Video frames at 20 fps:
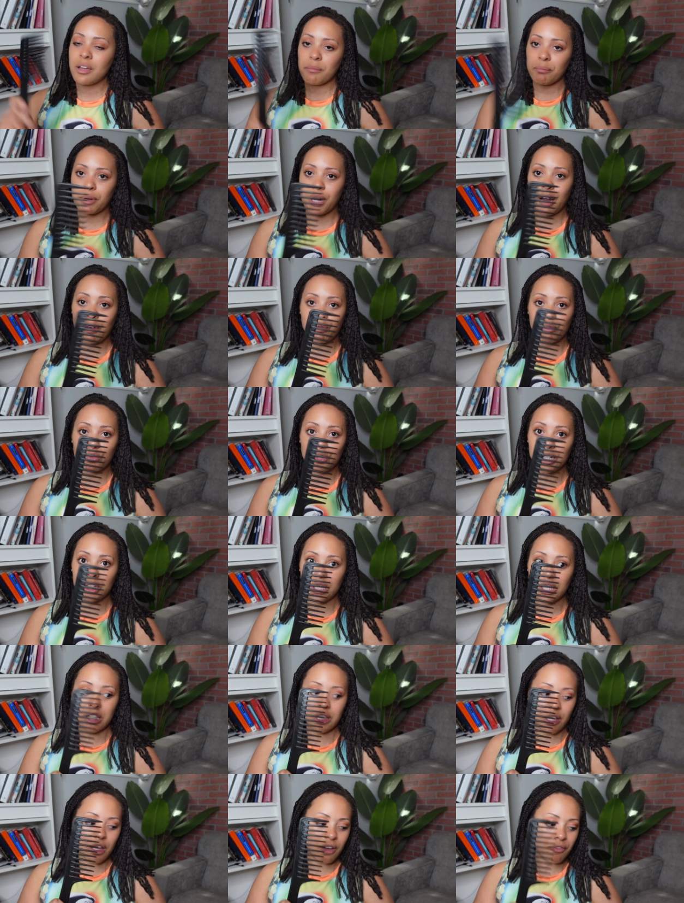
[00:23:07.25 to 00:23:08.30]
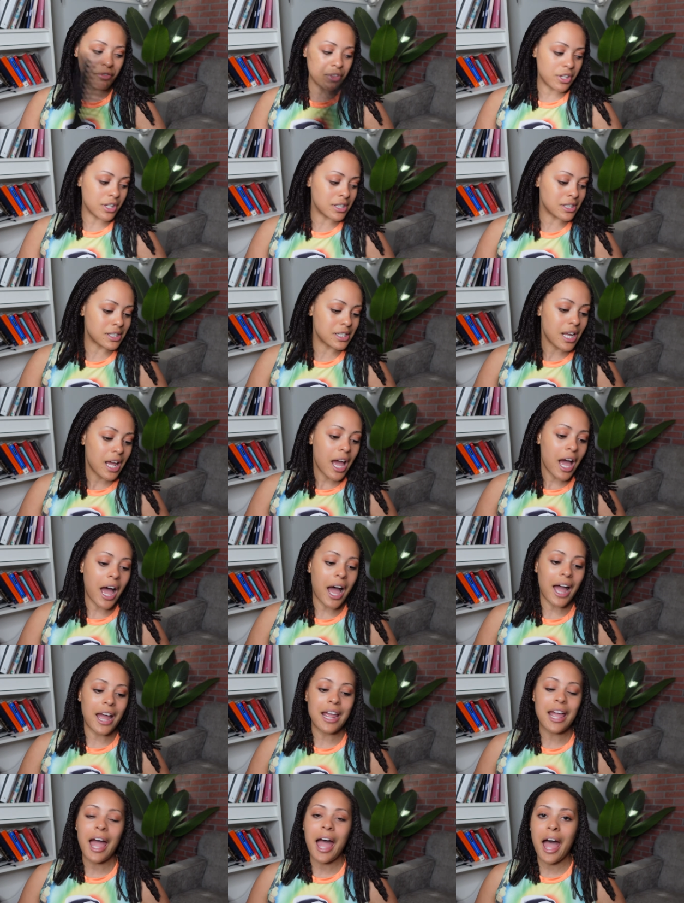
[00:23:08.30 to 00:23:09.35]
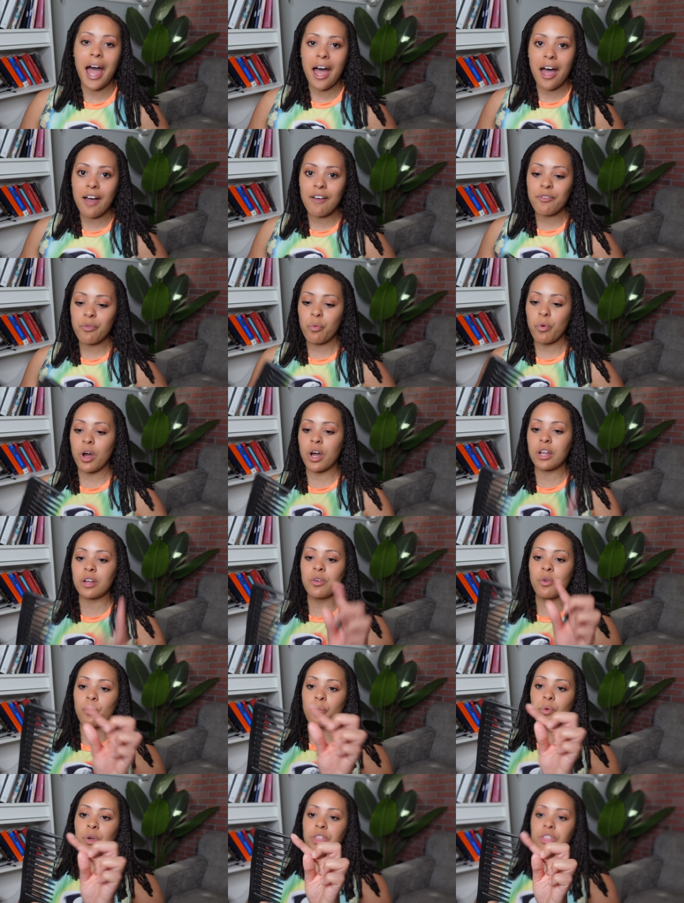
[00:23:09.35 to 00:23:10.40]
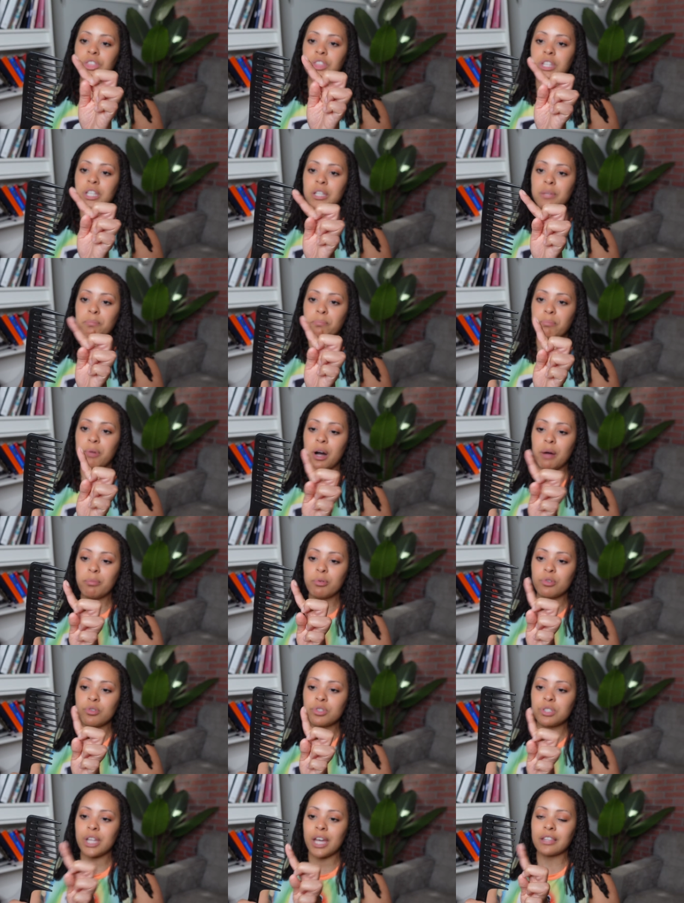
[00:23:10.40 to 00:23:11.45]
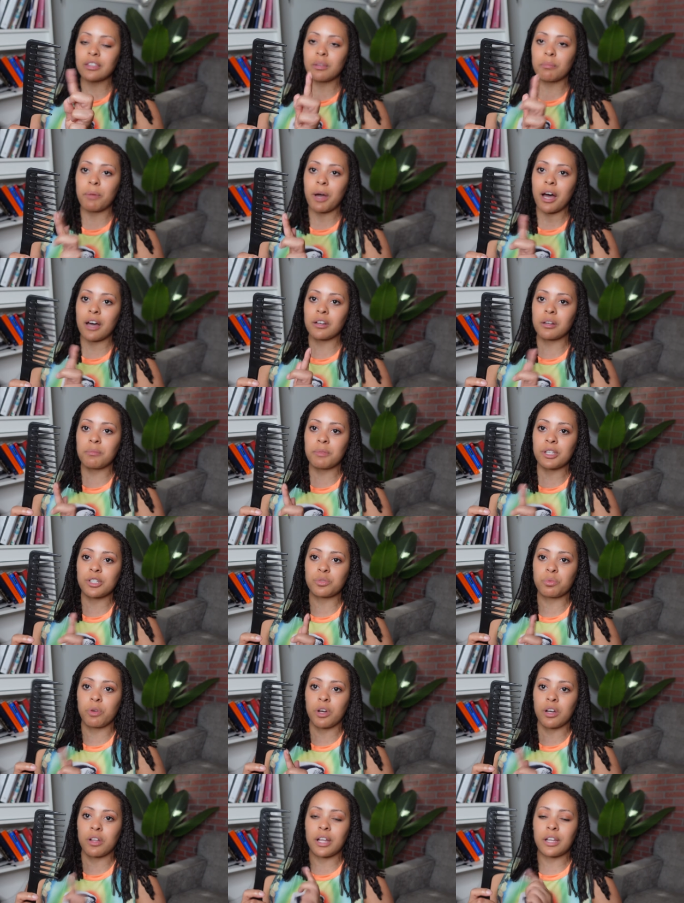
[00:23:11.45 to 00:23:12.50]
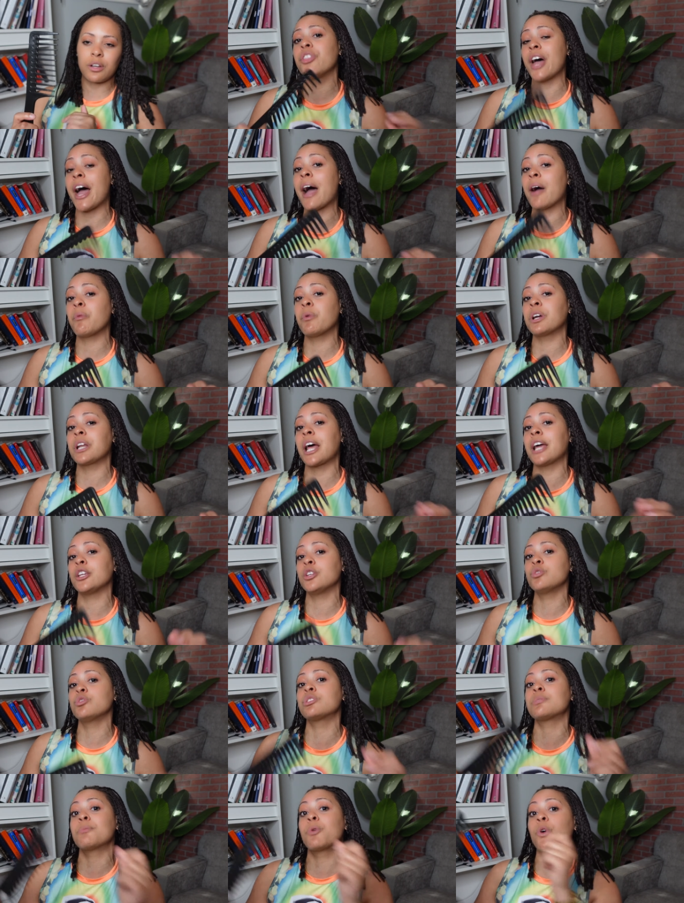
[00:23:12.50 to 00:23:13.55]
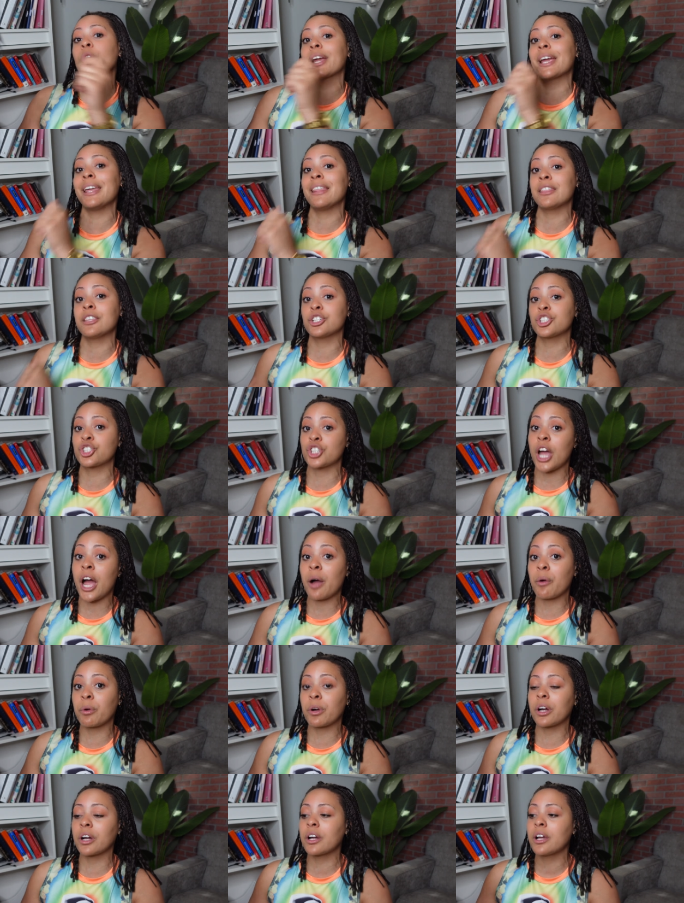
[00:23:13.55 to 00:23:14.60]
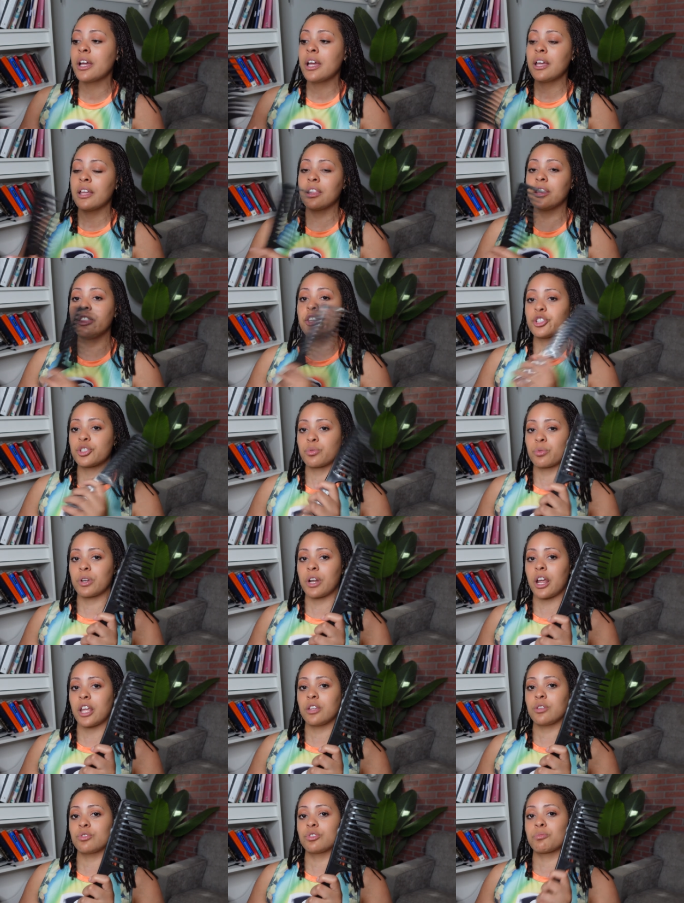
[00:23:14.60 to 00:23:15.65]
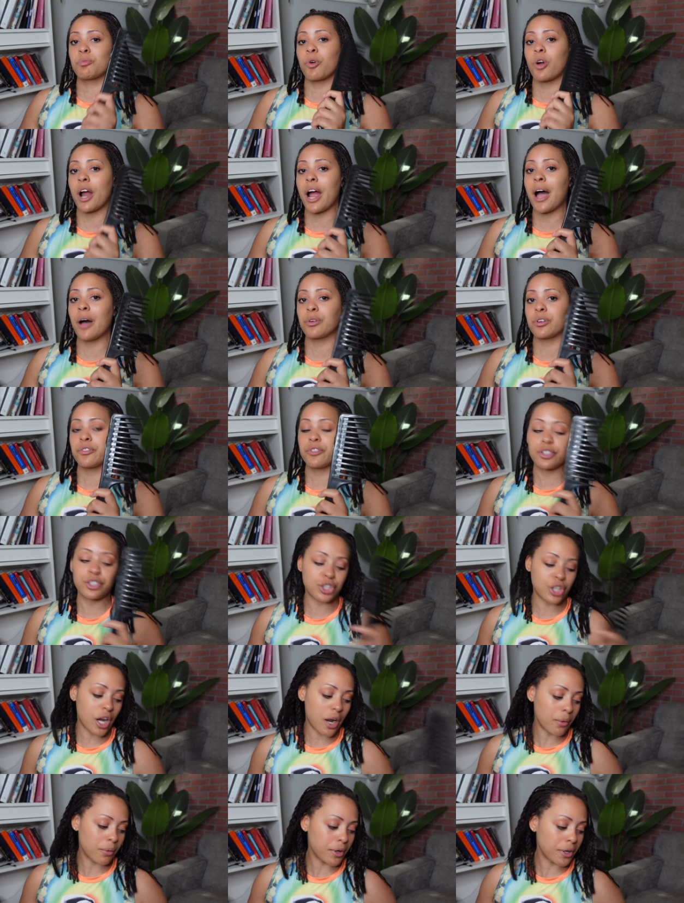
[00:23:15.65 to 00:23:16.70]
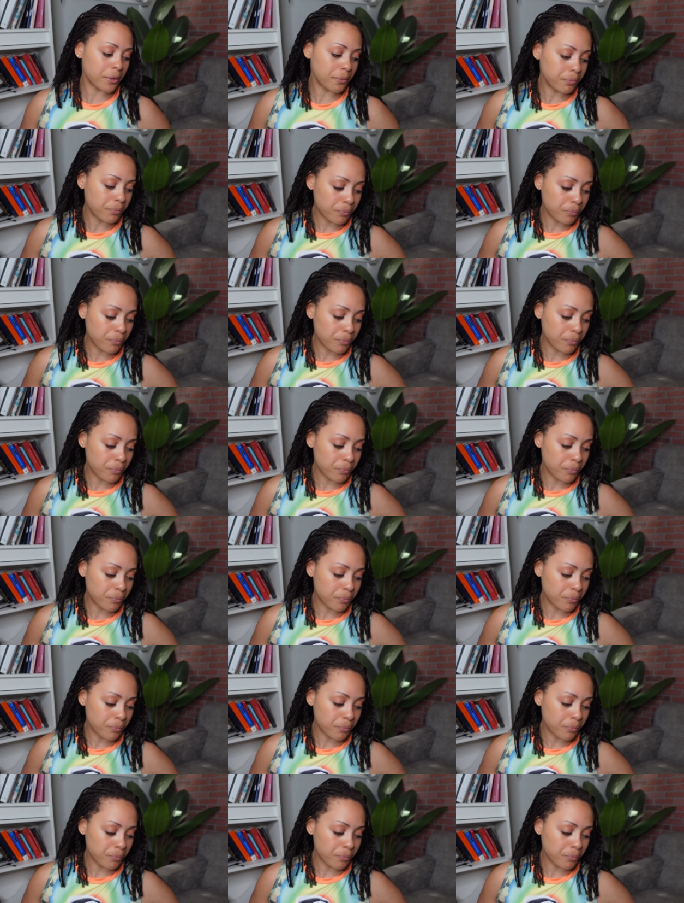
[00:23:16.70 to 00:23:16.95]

But I really love this. I have one with the bubbles at the bottom as well. And that one I use more in the shower. This one I use more out of the shower.